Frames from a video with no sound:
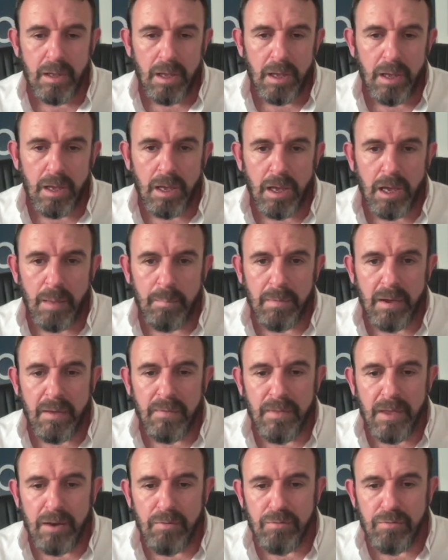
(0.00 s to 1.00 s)

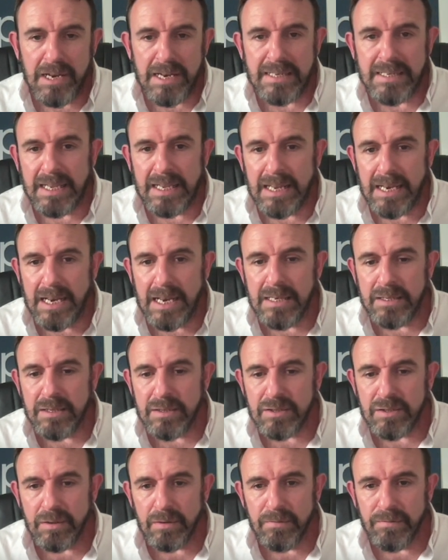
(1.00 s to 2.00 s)
and then really digging into
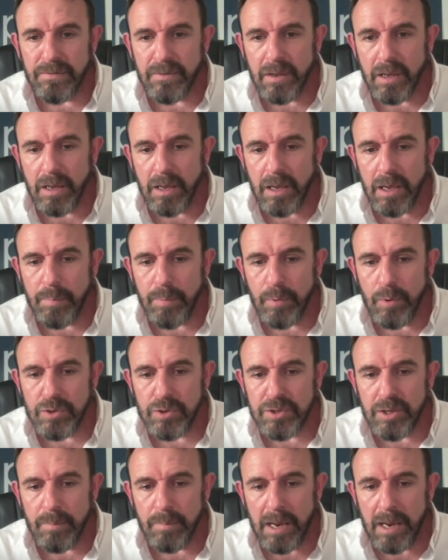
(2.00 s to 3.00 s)
sort of a
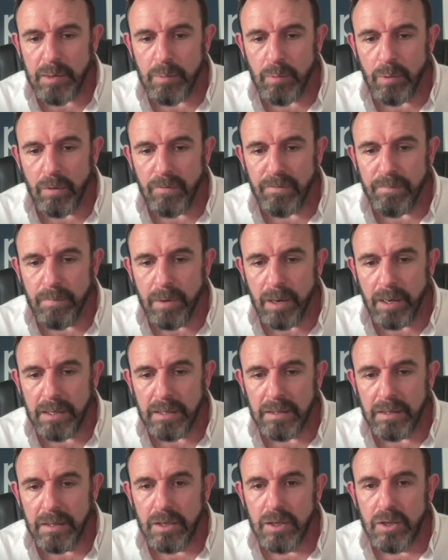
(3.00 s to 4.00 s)
personal manual of
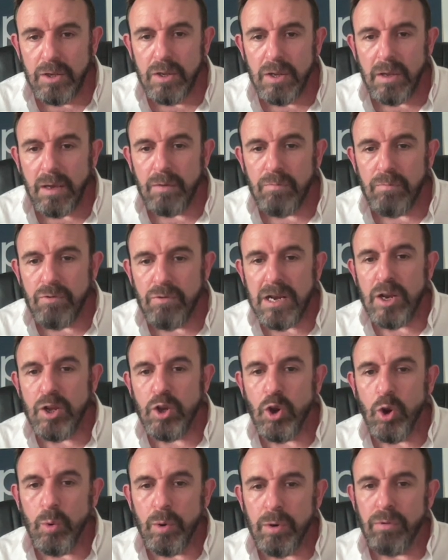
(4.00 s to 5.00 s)
mine and really
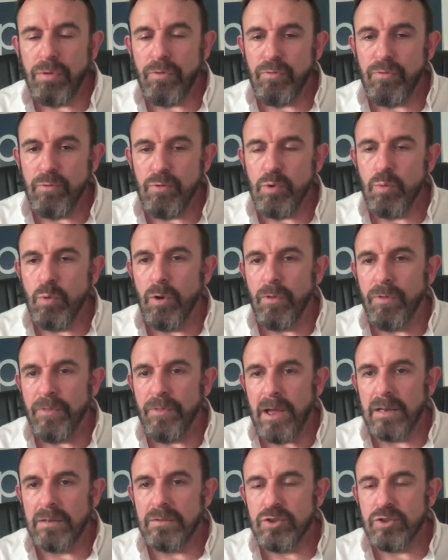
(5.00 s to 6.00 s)
going through what
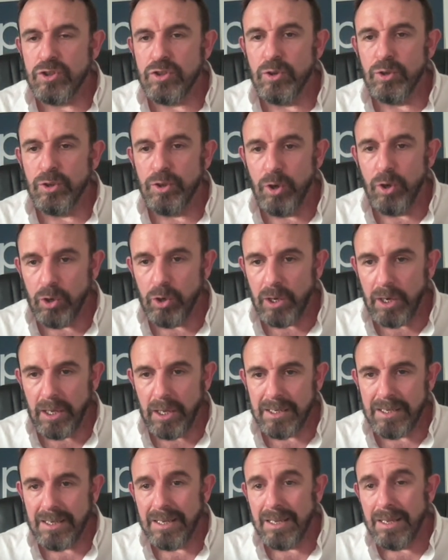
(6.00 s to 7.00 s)
that should look
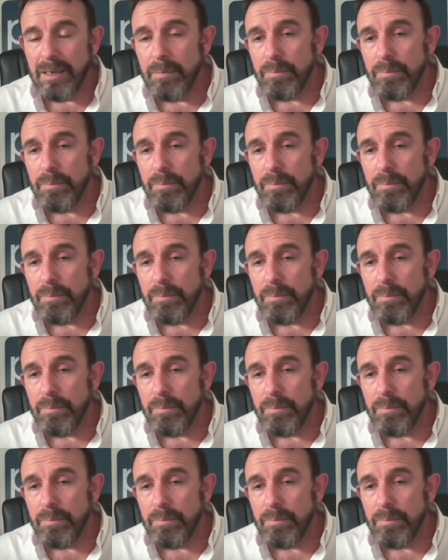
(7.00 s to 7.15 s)
like,